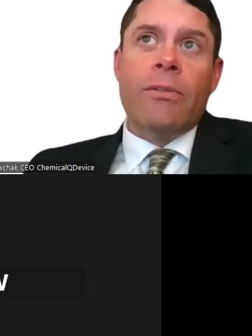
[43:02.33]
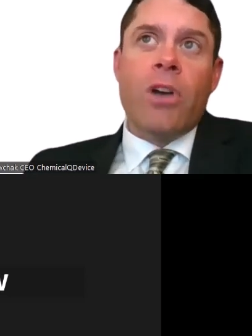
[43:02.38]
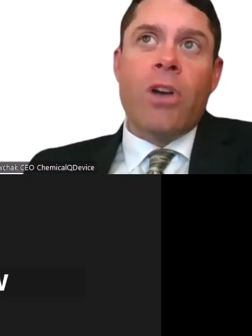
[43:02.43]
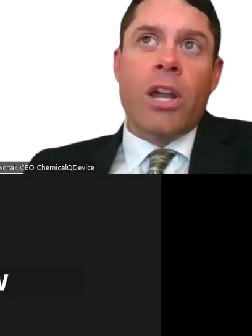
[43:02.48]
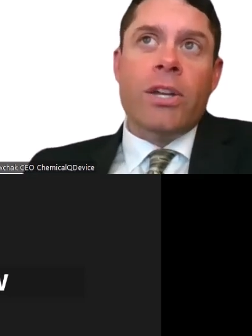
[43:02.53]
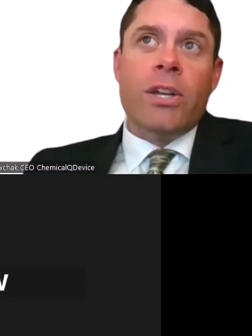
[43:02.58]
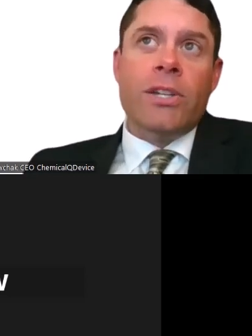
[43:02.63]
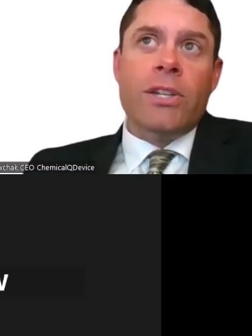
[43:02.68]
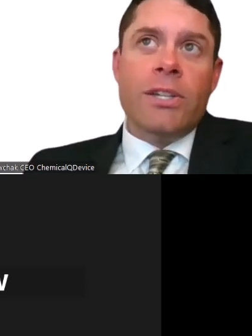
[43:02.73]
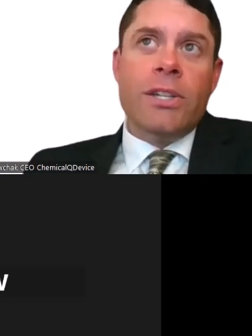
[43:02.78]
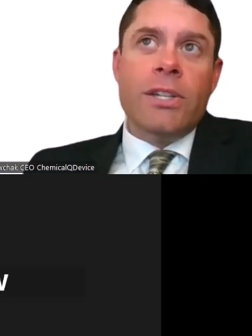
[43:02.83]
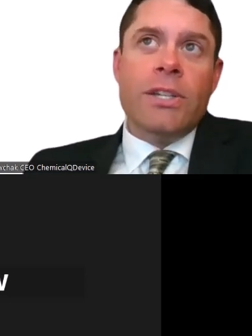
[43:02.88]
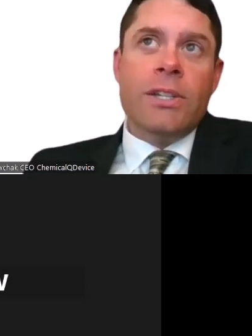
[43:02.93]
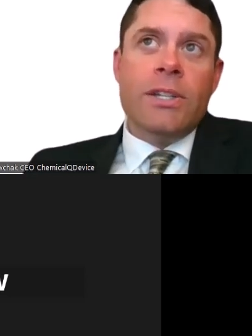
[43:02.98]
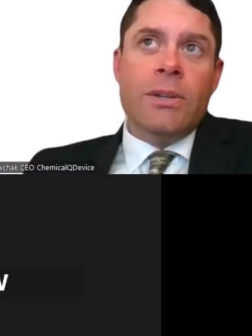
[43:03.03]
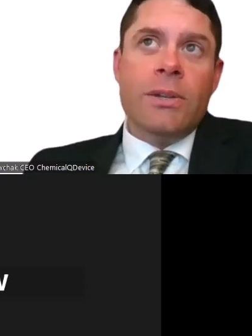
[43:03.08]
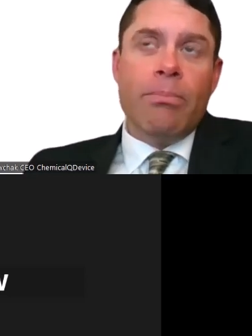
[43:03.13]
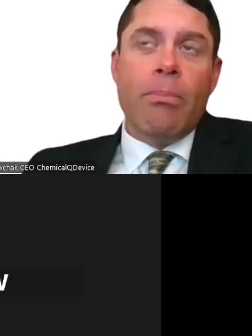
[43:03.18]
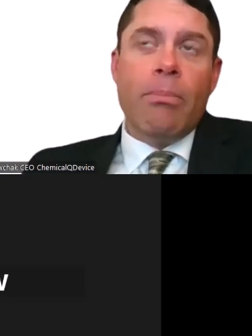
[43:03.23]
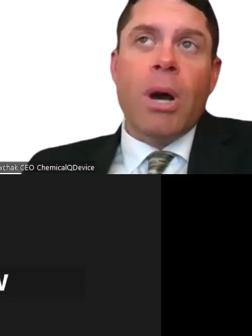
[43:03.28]
gone
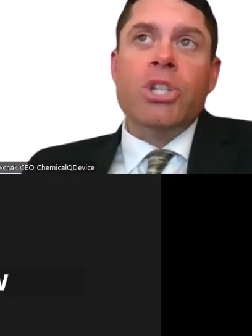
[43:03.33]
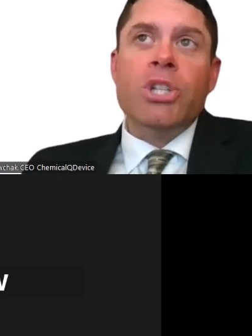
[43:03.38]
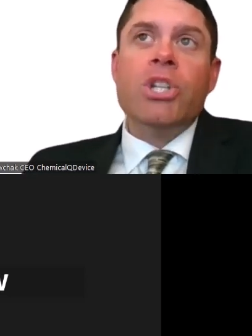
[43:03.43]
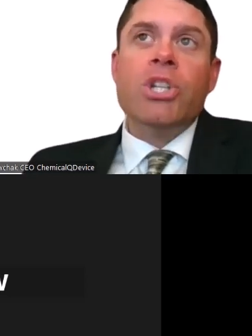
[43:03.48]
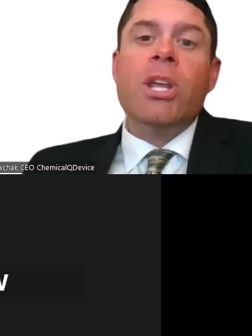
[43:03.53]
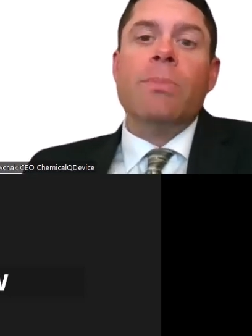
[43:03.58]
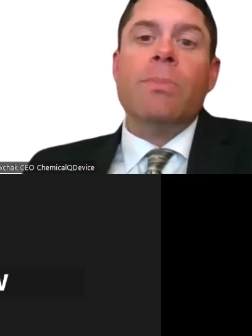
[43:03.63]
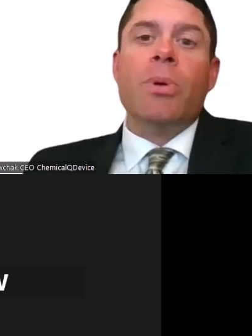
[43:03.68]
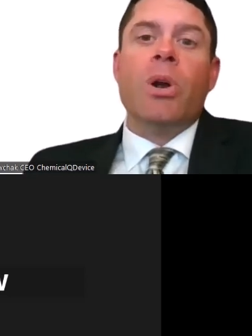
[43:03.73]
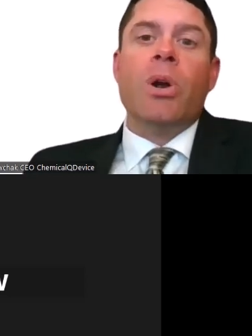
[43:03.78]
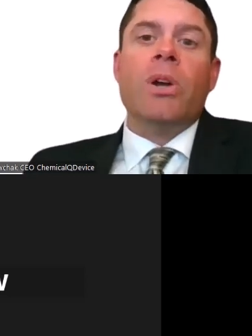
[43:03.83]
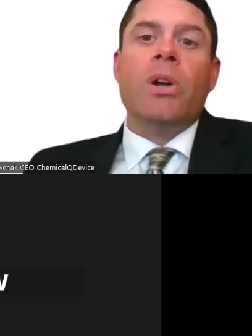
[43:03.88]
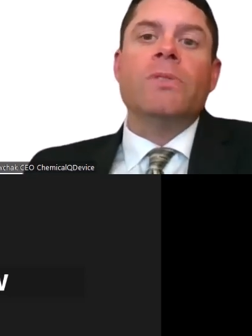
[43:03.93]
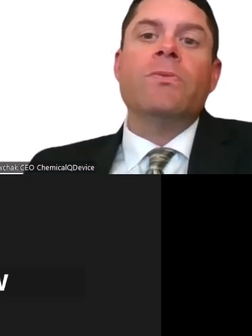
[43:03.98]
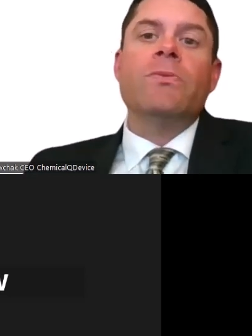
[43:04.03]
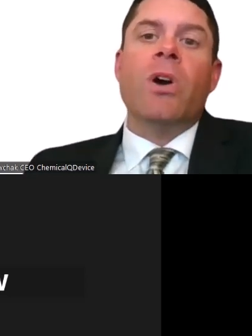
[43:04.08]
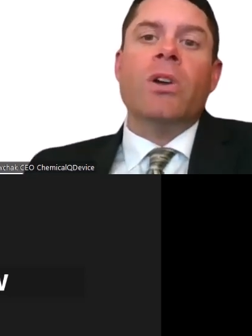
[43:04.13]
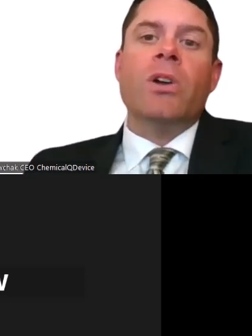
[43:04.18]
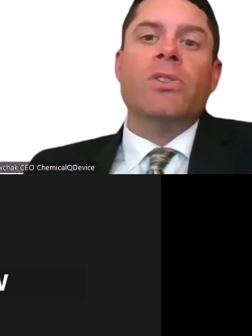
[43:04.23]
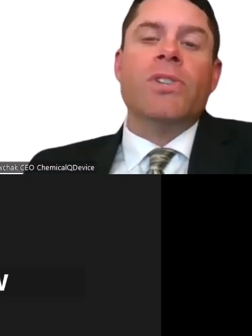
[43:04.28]
much deeper
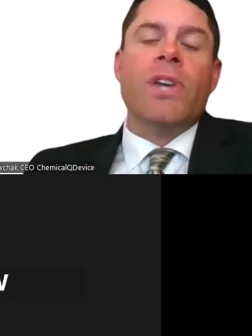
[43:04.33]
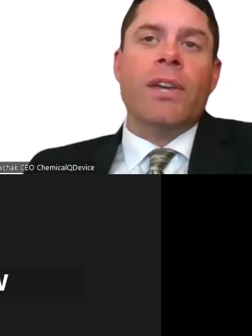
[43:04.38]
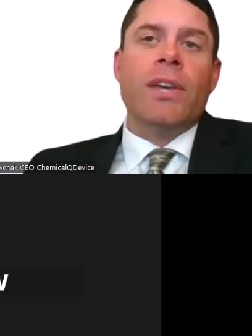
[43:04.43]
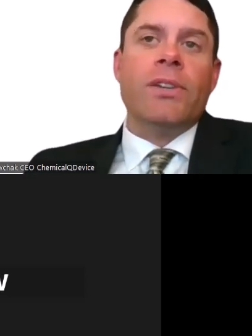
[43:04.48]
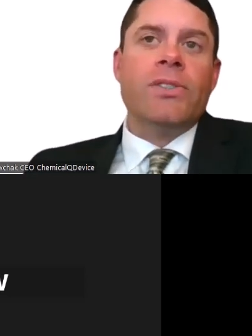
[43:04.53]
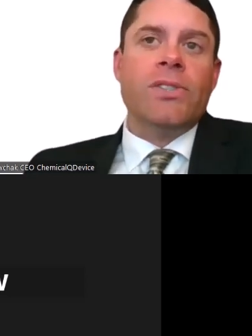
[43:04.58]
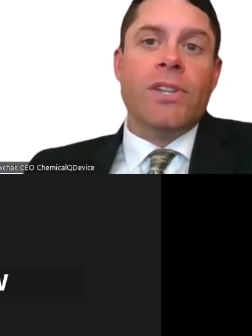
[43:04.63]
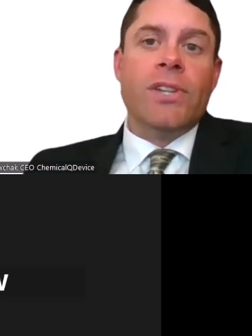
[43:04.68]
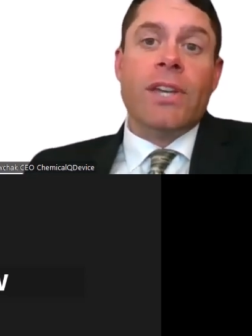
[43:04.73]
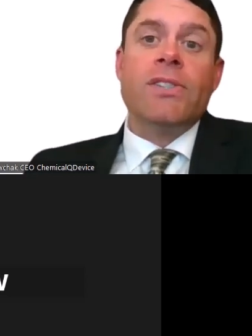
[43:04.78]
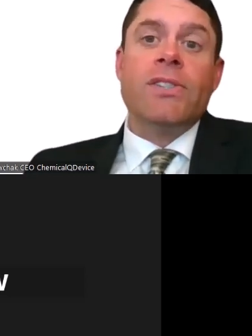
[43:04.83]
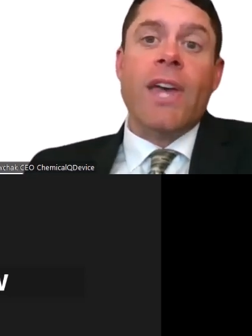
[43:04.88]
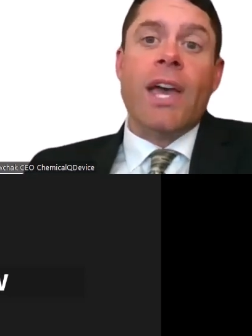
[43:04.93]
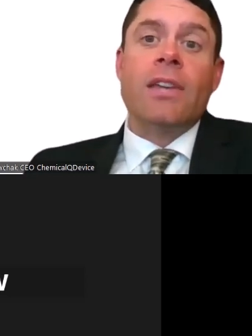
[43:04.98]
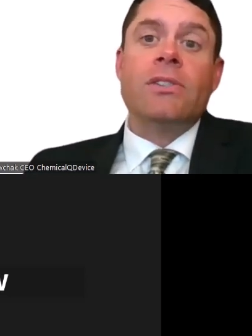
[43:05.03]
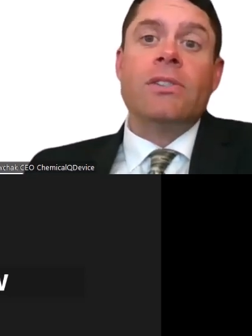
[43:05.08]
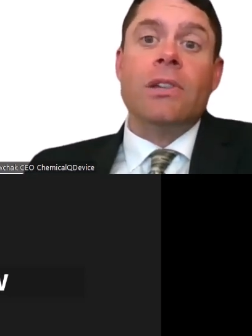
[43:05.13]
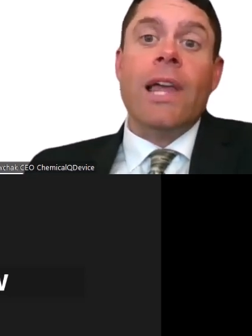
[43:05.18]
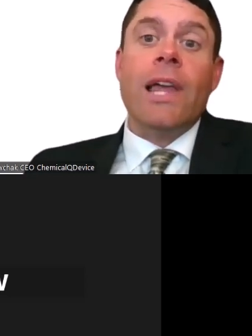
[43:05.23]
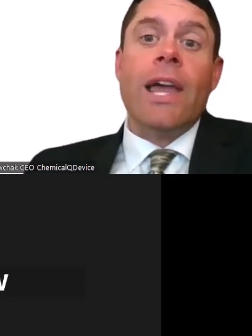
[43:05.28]
as far as like
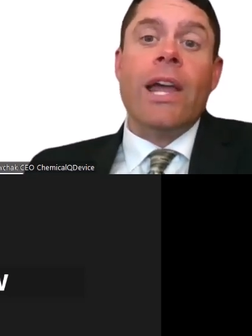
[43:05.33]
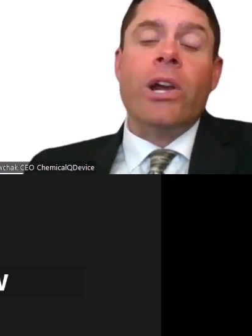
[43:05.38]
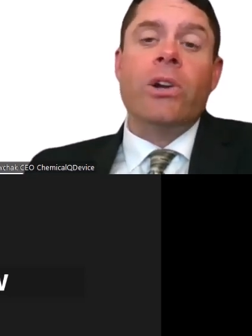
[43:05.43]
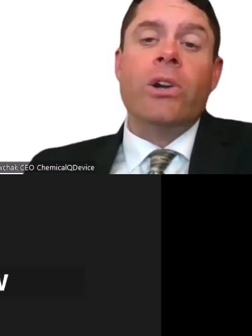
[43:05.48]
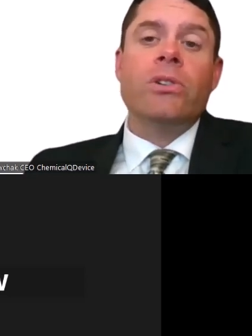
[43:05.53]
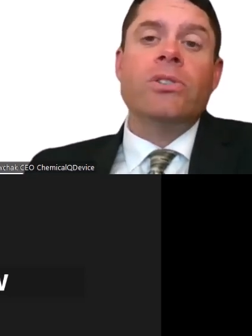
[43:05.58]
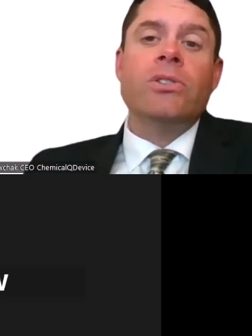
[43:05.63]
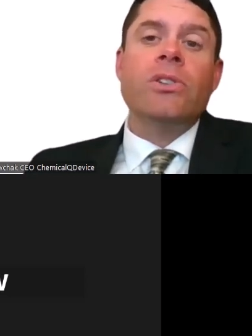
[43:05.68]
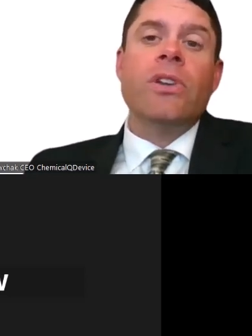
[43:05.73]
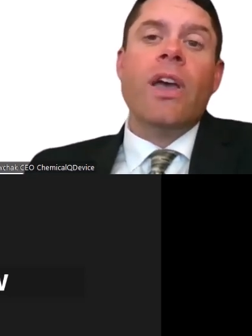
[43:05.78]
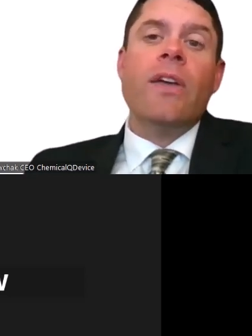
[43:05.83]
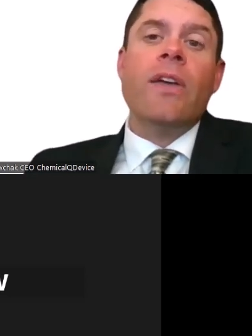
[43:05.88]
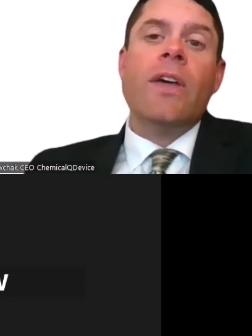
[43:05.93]
6x layers.